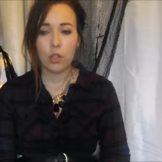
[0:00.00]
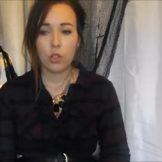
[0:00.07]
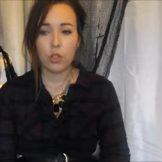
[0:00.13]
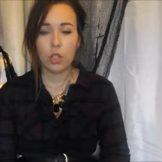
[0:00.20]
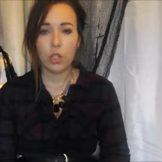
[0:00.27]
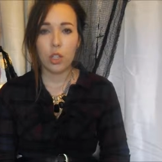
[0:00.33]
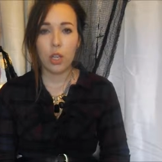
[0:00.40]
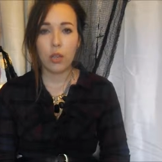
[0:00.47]

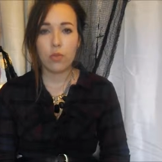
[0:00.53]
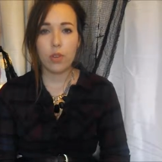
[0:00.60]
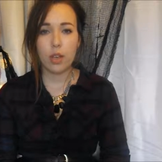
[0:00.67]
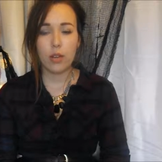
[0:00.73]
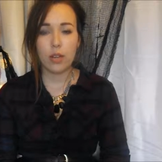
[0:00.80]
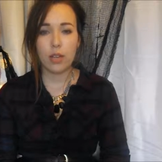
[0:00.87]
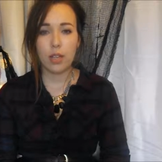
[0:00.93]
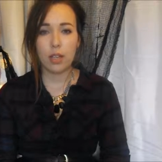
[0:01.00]
She turned
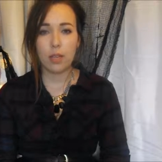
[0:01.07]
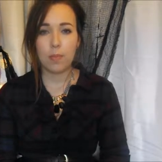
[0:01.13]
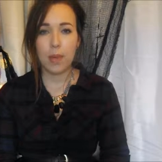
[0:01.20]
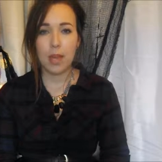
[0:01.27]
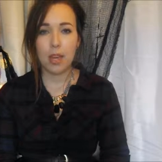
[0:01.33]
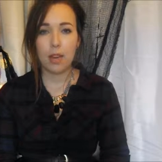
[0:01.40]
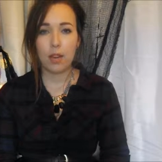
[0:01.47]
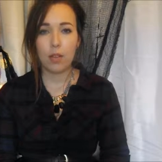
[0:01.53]
around and said to
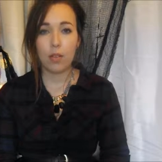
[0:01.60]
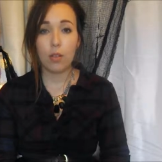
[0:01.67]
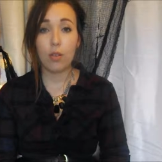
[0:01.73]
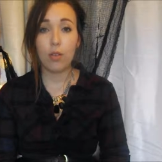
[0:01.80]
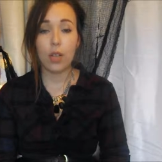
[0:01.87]
me, oh,